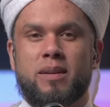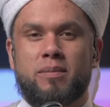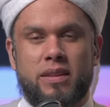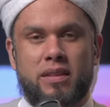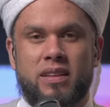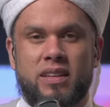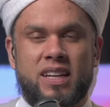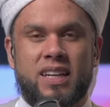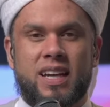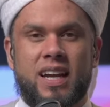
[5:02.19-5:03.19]
I'm in the third
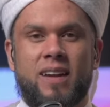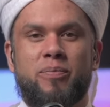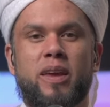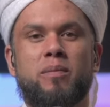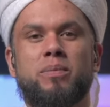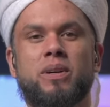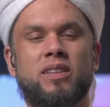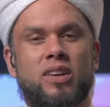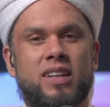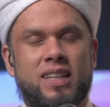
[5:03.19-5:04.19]
rak'ah and
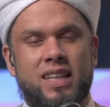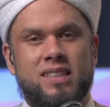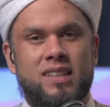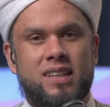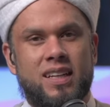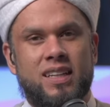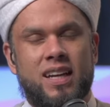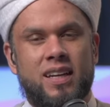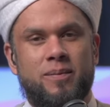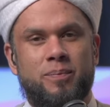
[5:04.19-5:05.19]
build on an extra
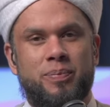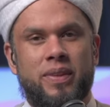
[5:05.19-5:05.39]
rak'ah.